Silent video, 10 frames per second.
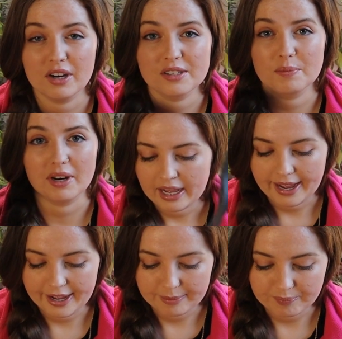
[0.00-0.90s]
pots.
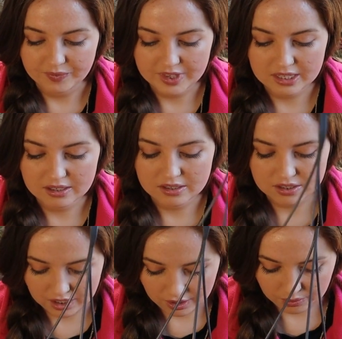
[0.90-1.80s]

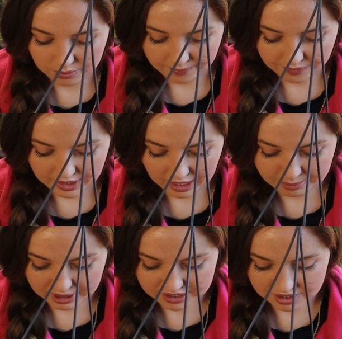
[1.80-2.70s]
So I
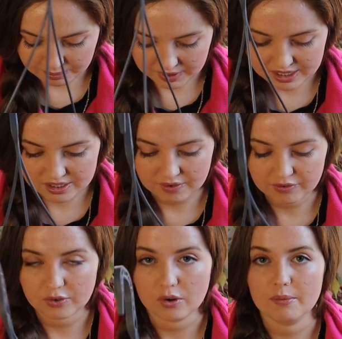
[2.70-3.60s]
picked up this
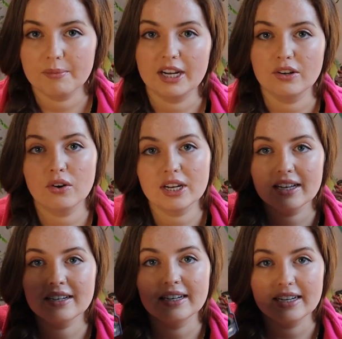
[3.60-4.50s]
for my
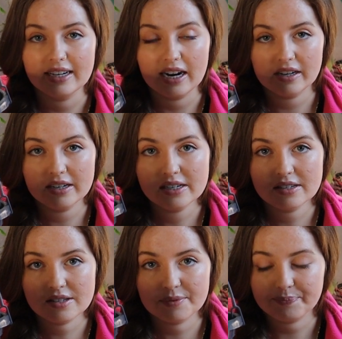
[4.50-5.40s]
Hoya
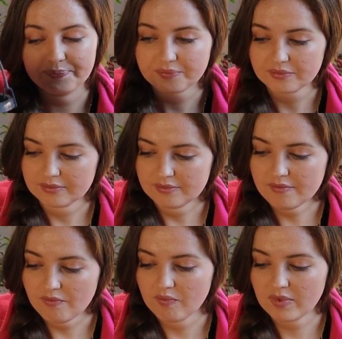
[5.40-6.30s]
linearis,
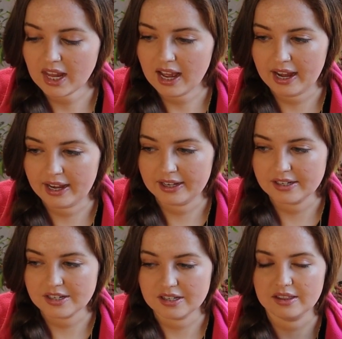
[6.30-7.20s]

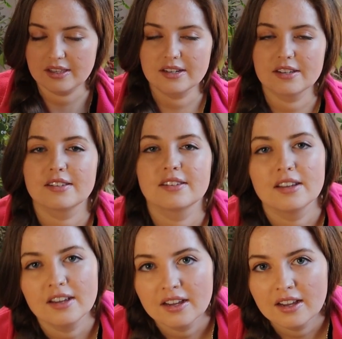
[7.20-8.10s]
and this